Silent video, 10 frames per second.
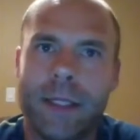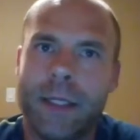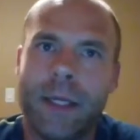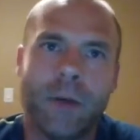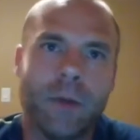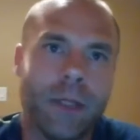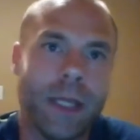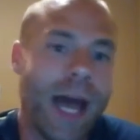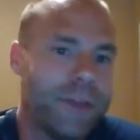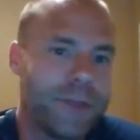
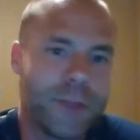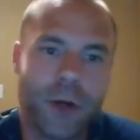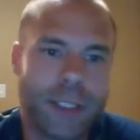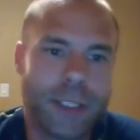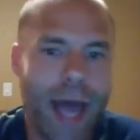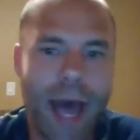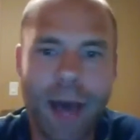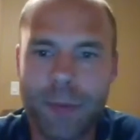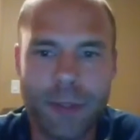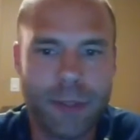life starts to
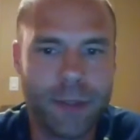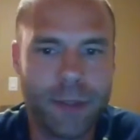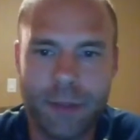happen,